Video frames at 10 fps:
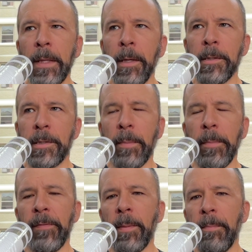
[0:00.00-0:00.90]
some
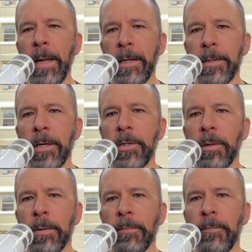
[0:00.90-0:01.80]
of the
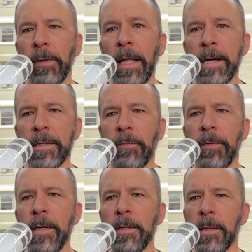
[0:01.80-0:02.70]
meditation philosophies